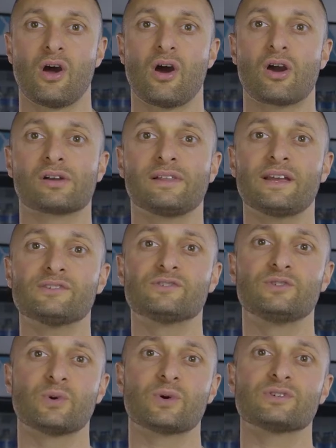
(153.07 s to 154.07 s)
Our glass
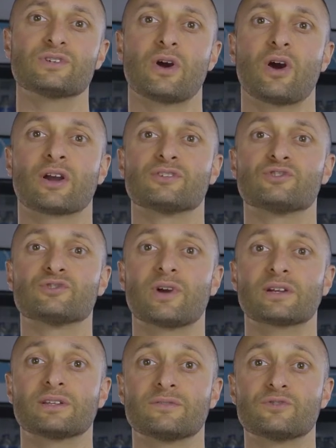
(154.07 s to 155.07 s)
doors are
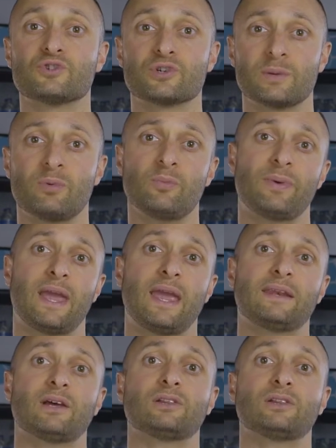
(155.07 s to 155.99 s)
constructed of triple pane